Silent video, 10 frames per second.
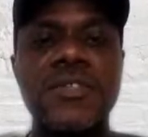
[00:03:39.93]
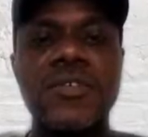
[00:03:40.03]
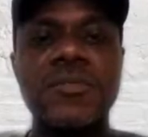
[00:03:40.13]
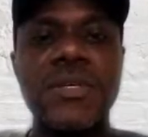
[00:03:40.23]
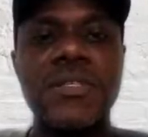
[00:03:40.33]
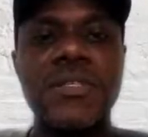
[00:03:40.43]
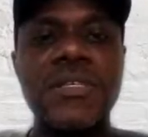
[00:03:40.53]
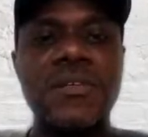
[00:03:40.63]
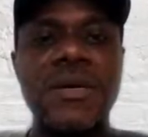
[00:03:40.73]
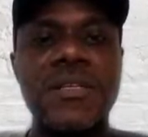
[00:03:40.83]
be
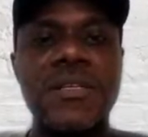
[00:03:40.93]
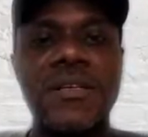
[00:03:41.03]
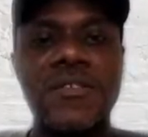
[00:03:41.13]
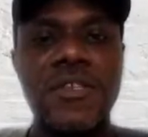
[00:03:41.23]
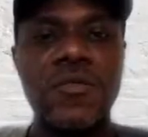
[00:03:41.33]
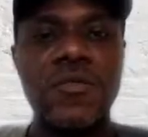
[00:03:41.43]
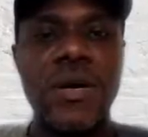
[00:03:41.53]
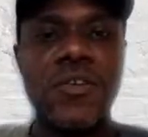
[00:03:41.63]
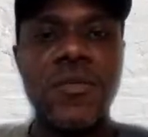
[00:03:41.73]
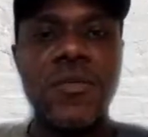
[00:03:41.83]
decimated until we're
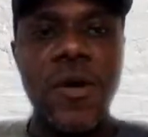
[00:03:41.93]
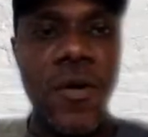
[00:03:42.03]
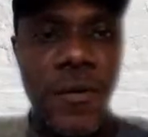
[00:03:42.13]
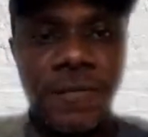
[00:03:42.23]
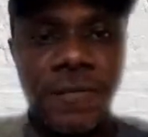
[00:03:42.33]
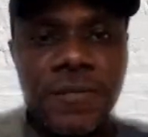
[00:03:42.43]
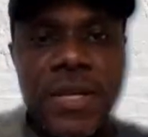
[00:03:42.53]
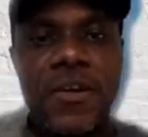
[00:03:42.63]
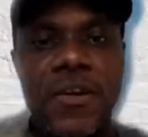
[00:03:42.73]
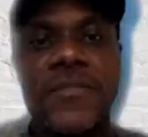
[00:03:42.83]
no more.
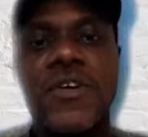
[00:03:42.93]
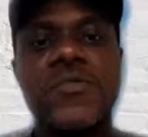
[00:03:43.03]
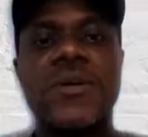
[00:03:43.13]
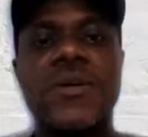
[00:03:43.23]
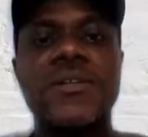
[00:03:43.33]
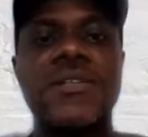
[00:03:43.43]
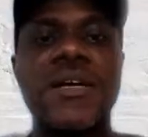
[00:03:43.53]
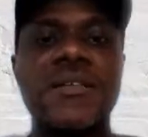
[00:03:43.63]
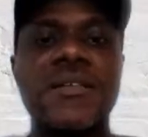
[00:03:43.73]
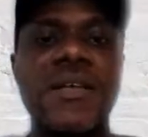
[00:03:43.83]
And of course, we
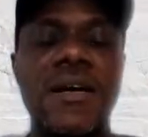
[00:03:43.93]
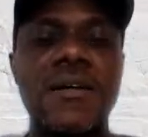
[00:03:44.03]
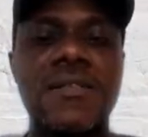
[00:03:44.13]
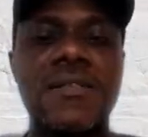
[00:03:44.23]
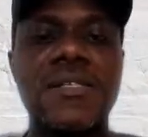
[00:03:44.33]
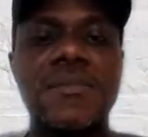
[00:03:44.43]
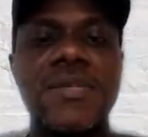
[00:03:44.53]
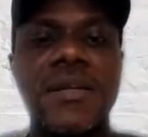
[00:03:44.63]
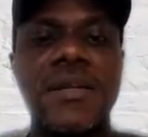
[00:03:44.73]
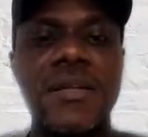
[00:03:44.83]
understand their concept
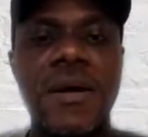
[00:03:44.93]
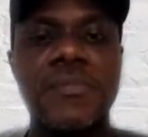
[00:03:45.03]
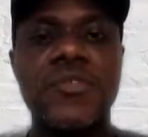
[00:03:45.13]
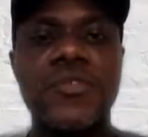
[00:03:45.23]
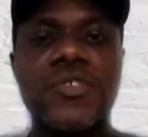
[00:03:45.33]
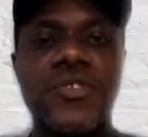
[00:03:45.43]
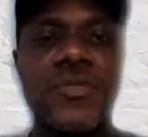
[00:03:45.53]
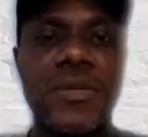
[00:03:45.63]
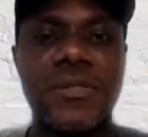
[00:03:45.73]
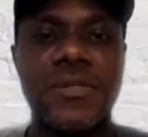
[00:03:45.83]
and the approach to
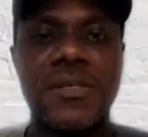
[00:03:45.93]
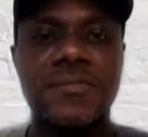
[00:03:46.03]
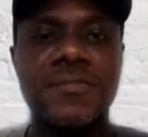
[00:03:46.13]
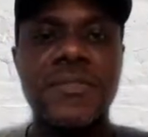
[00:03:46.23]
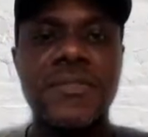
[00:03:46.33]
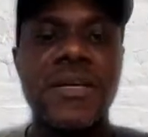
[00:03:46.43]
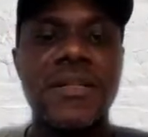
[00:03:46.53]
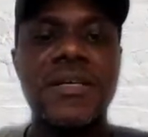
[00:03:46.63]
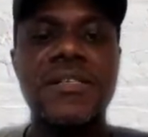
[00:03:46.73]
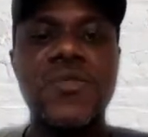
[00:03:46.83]
this thing.
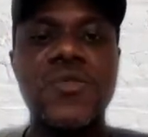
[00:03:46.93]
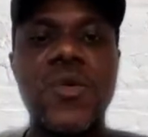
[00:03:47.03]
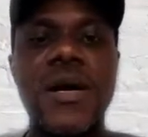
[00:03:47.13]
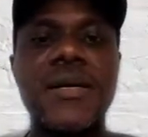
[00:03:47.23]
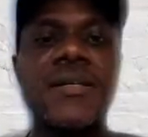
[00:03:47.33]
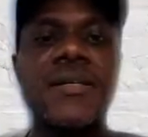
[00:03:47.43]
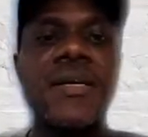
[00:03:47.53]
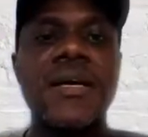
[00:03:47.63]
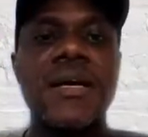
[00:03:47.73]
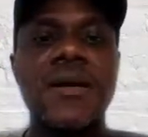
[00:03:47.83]
And that is why
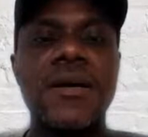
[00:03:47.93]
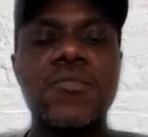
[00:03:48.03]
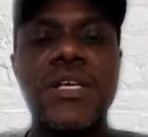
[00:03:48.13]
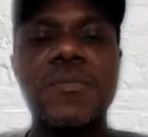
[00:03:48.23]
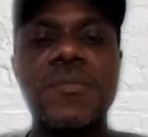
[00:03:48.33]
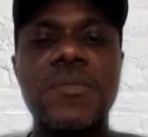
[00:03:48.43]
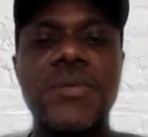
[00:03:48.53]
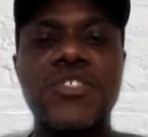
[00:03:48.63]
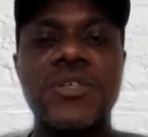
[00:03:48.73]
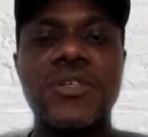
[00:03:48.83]
we keep
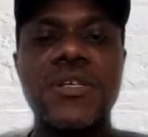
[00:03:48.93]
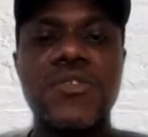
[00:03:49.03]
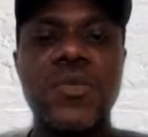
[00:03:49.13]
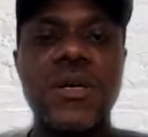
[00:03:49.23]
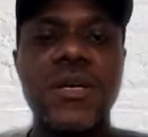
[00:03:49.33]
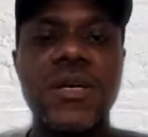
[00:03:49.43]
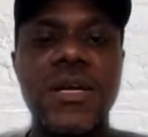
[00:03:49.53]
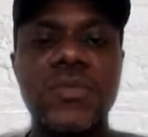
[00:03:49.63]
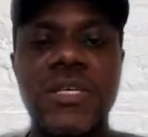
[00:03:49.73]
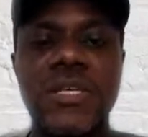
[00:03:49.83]
preaching this way,
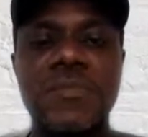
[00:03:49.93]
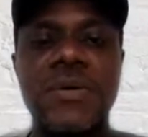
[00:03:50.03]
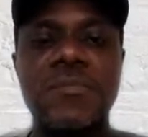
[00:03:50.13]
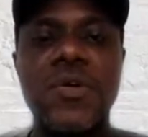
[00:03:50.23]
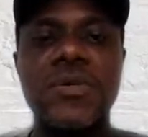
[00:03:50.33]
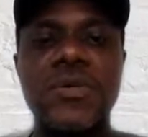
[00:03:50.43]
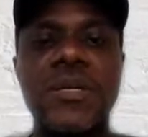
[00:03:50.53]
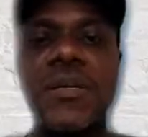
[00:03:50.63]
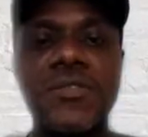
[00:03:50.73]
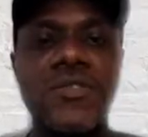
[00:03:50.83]
and we keep holding
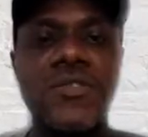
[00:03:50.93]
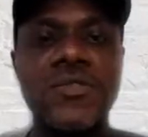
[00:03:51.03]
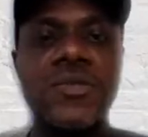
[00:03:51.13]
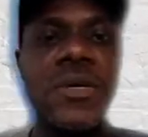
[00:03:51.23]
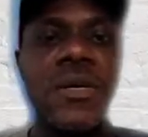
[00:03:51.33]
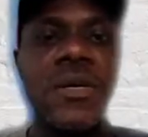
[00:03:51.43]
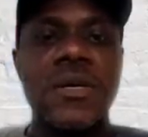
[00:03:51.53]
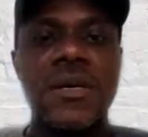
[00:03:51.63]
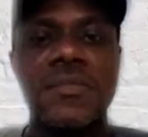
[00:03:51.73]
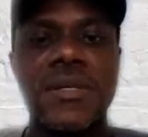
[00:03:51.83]
on to
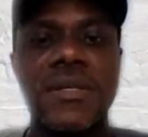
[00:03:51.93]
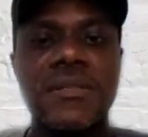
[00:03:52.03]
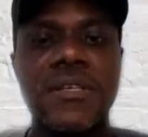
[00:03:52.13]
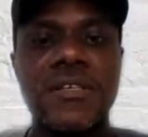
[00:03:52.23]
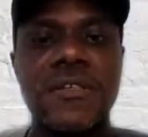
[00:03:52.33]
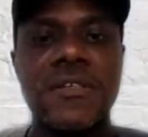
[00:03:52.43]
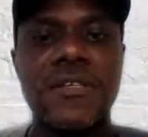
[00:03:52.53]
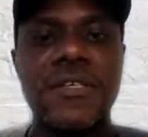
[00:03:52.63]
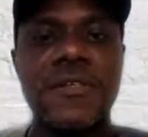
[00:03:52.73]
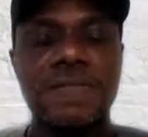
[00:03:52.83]

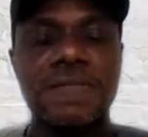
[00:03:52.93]
the